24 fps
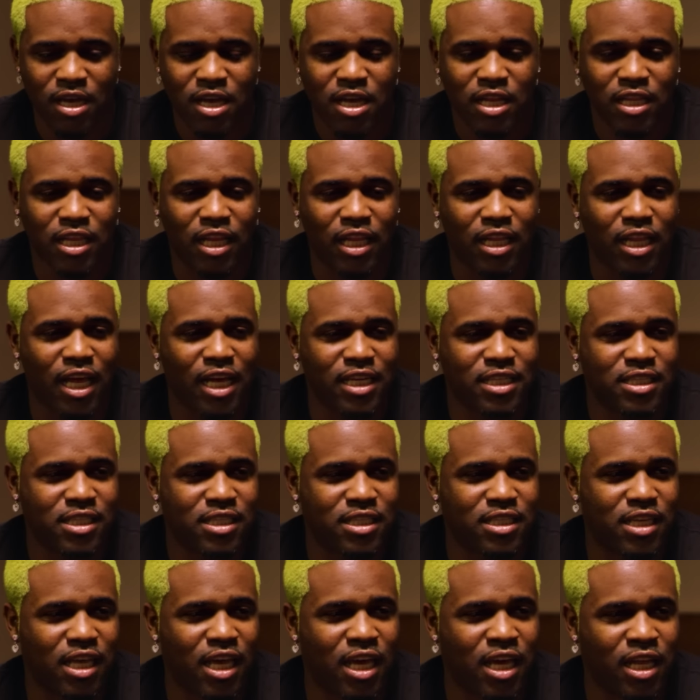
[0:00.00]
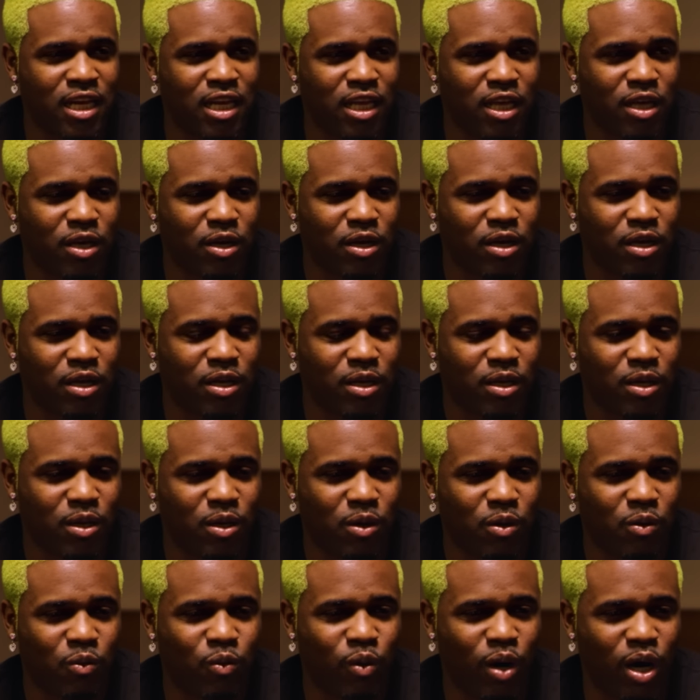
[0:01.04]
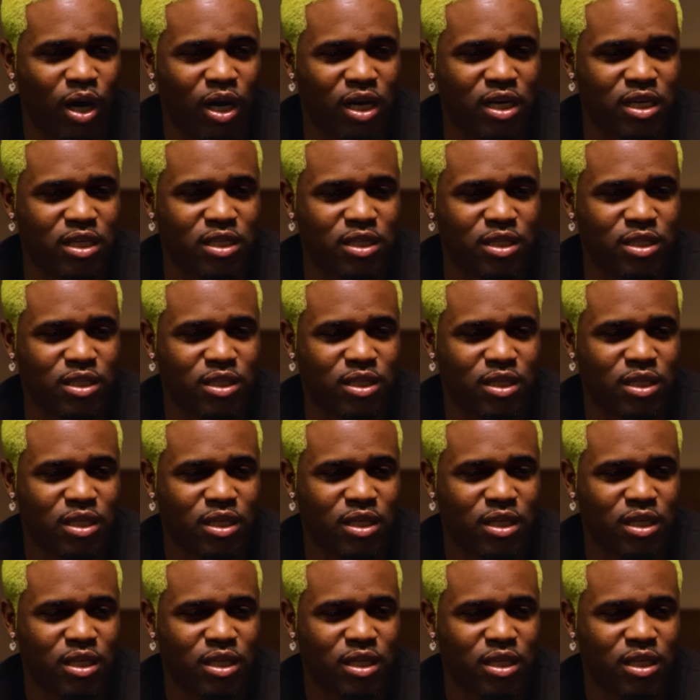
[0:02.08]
The lessons in it was,